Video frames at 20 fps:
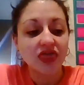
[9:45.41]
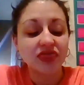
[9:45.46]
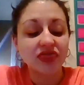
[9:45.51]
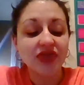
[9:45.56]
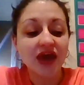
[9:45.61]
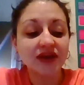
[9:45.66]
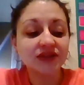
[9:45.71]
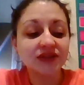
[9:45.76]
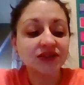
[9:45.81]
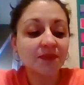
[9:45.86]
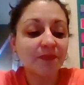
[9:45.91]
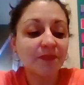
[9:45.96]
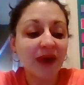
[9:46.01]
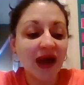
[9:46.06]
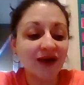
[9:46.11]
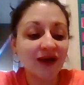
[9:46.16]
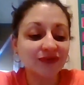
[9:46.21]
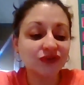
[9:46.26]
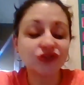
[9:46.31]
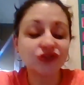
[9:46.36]
that is
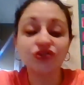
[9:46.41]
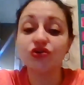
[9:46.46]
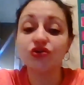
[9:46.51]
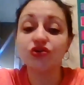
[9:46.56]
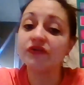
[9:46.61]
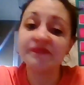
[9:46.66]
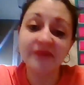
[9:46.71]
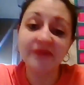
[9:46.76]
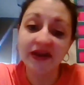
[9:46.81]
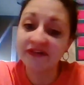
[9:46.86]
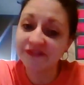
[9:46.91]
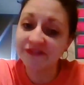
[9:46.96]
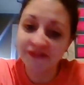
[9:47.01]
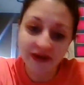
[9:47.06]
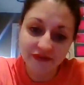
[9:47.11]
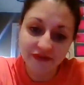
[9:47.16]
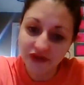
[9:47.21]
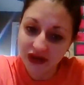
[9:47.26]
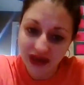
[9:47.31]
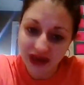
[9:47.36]
about two of my
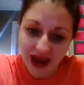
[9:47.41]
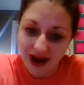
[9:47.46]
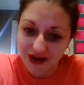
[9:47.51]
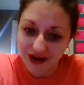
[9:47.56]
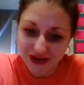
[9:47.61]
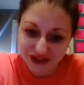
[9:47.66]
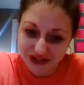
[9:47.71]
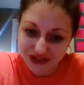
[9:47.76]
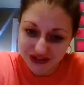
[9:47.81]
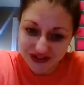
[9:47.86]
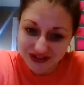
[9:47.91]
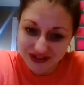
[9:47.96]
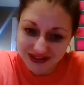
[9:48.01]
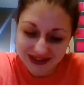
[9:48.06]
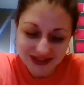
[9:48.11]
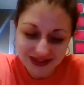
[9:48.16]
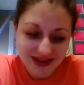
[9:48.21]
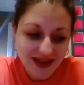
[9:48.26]
favorite characters,